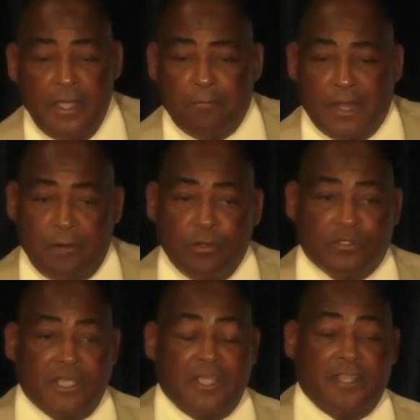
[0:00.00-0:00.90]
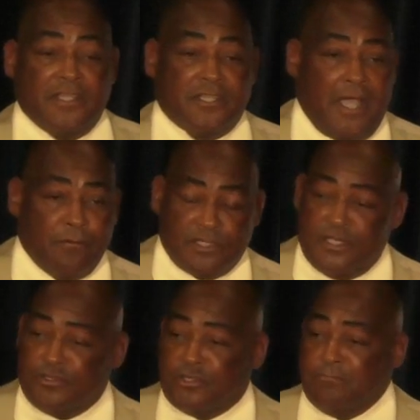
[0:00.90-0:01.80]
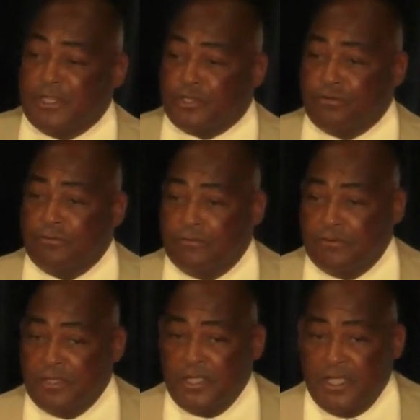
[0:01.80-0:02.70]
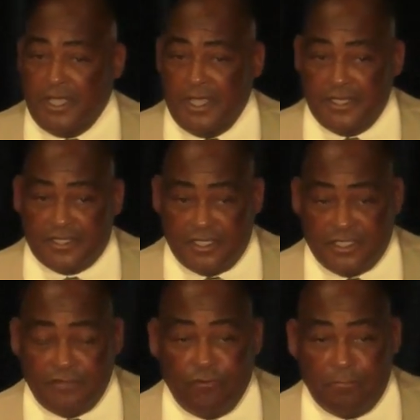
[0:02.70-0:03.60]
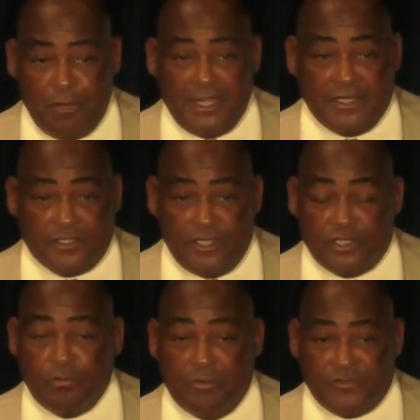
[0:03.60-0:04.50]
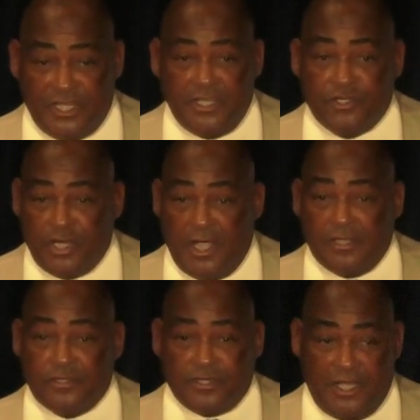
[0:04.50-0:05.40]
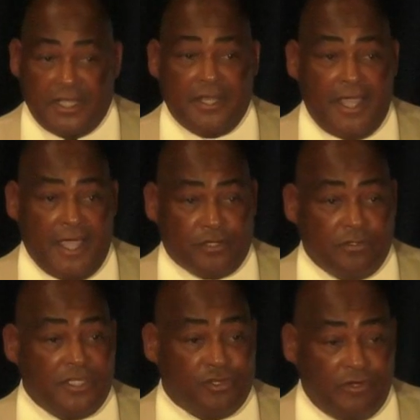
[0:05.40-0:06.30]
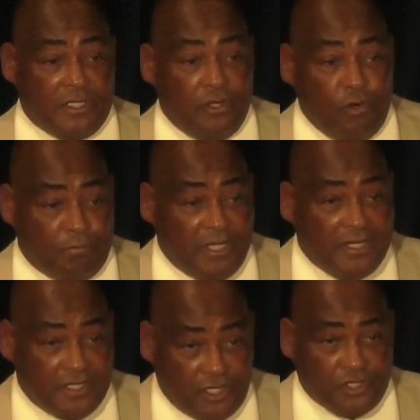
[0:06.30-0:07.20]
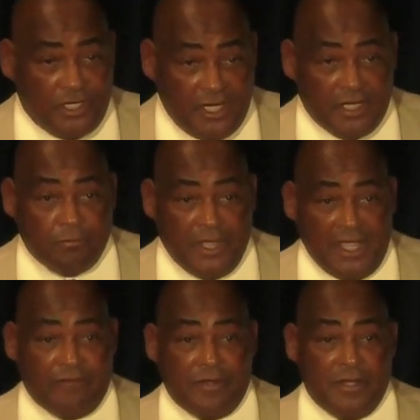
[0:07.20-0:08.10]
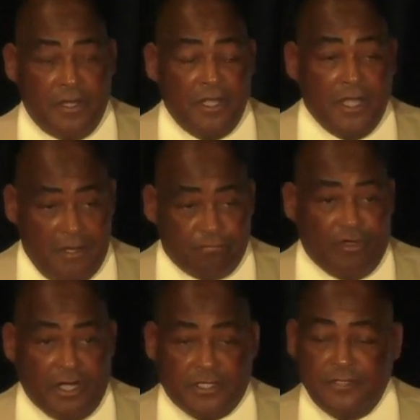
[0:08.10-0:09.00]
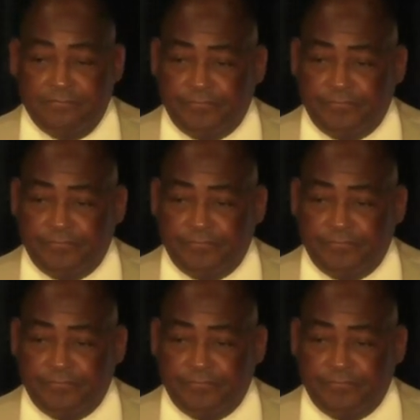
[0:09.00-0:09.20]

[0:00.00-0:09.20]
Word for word: But I will tell you this, I was instrumental in the 64-bed extension with Teen Challenge so they can actually treat the opiate addiction here that we have in, in Brockton.